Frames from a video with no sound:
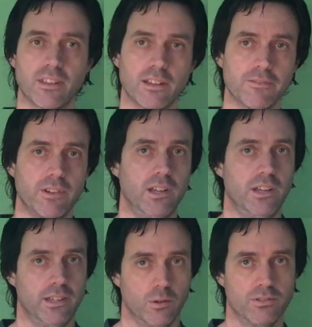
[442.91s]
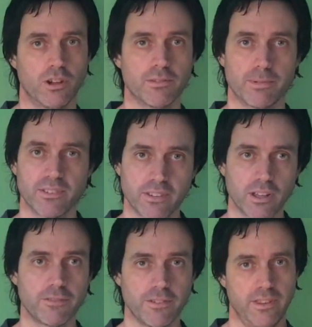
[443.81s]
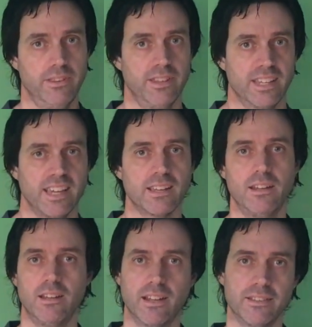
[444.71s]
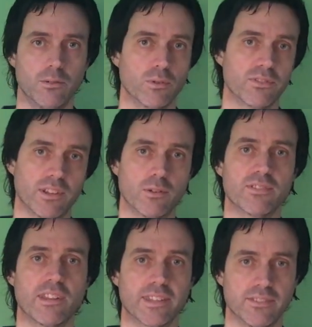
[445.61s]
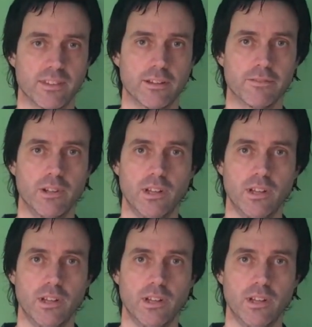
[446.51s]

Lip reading: serve, your topspin serve, the kick, and also your slice serve.